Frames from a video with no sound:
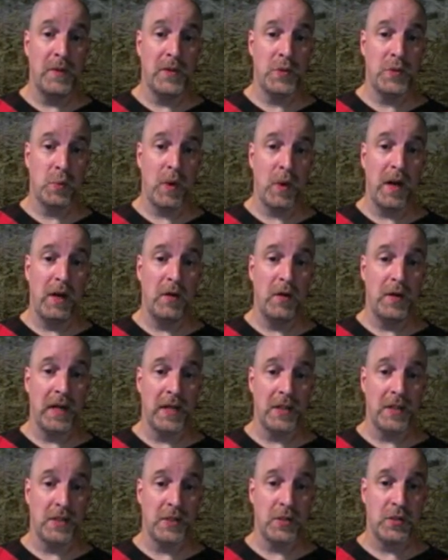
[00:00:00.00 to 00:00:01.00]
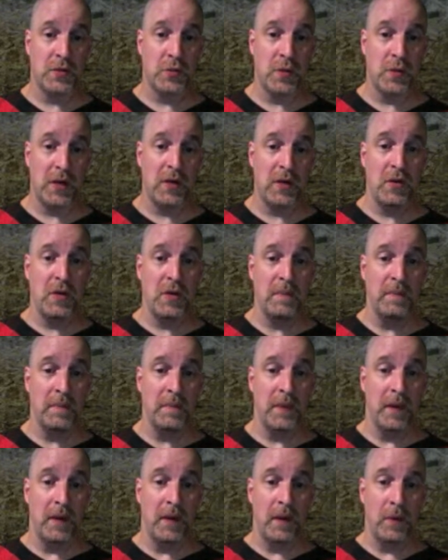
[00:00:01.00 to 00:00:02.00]
wire gets triggered,
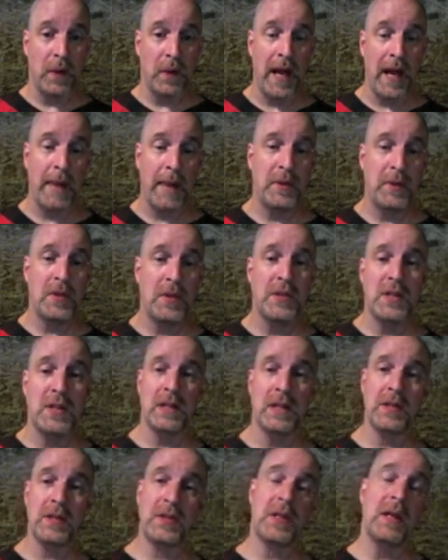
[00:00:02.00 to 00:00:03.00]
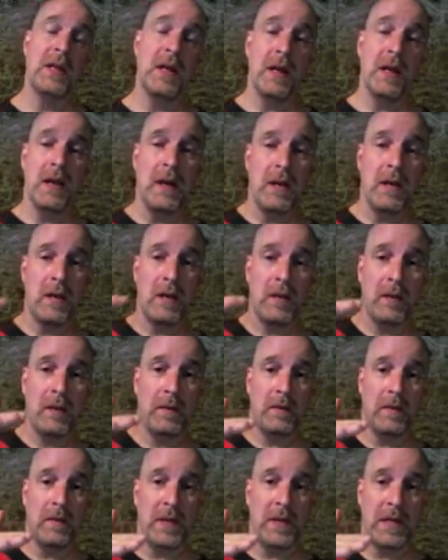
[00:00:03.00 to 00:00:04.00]
what happens is
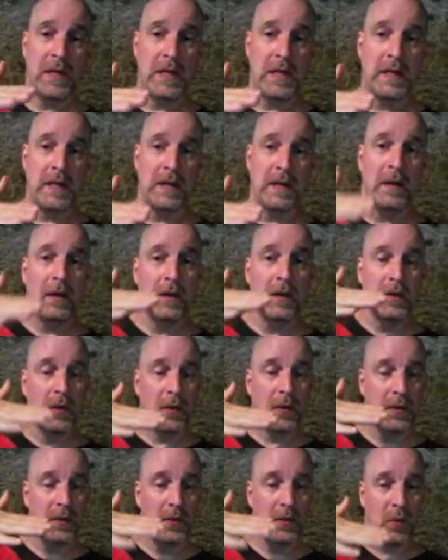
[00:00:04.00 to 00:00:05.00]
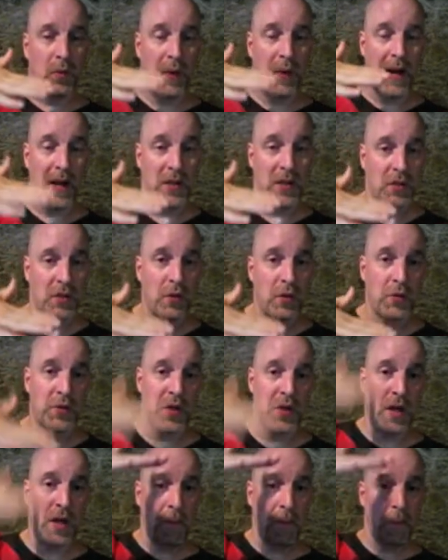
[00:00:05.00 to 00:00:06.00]
the grass
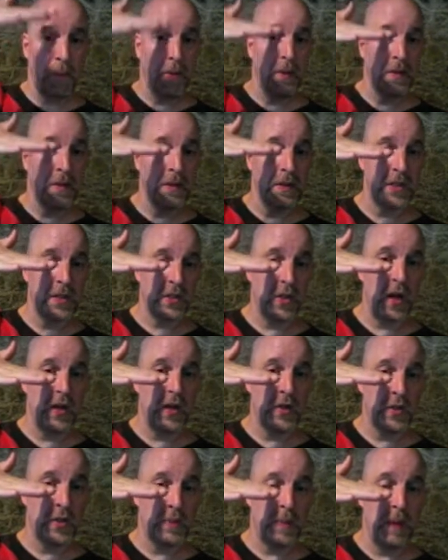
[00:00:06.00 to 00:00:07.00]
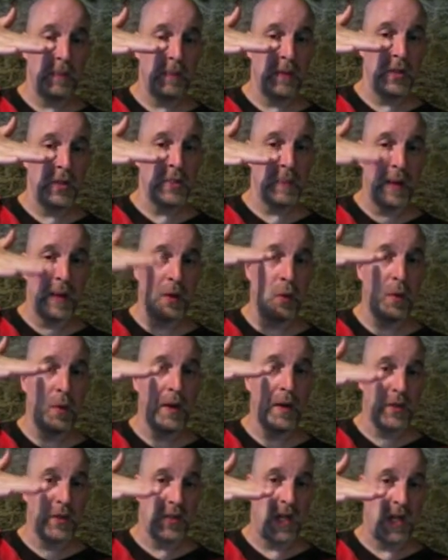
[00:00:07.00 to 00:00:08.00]
goes up and dislodges the pumpkins, but I don't
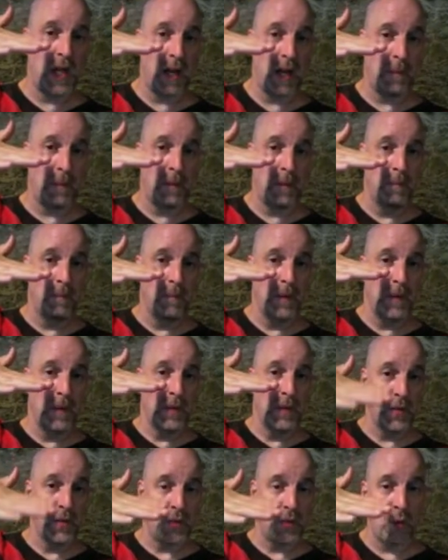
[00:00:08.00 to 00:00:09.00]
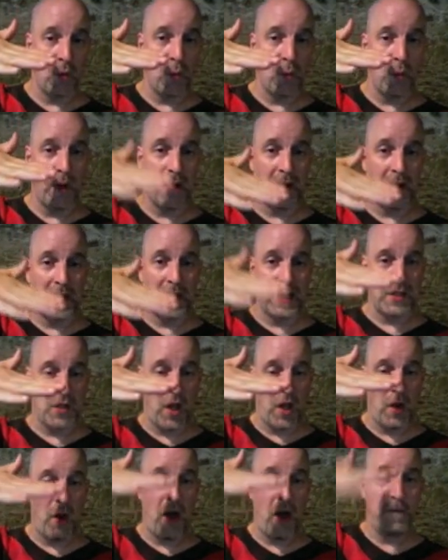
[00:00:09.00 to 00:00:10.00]
want it to stay up. So when it gets
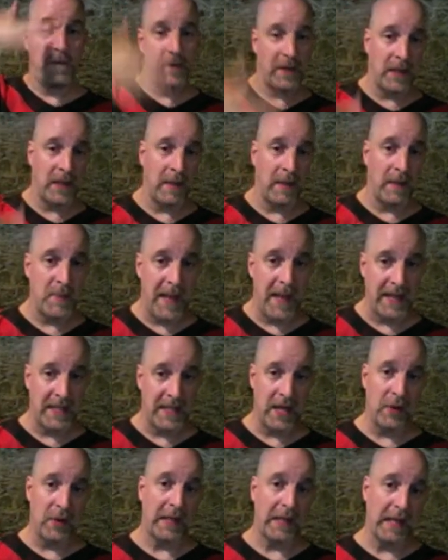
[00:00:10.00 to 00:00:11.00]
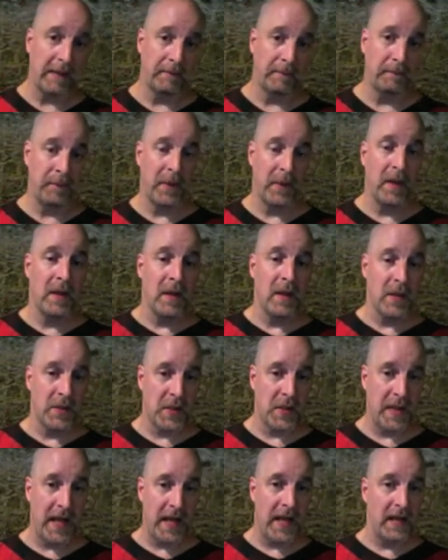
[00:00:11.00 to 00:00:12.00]
cut off, it comes back down again.
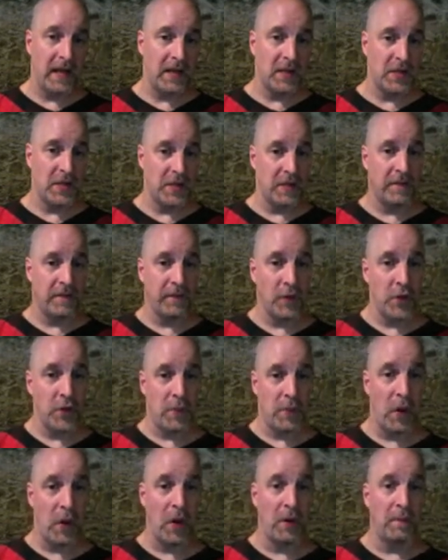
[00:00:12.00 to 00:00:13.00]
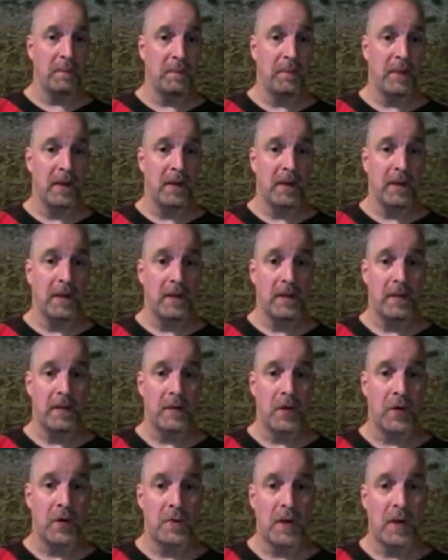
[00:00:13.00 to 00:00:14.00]
So that is the first part
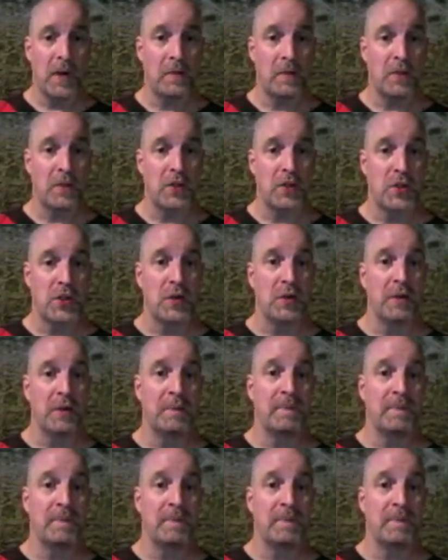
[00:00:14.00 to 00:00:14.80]
of the machinery.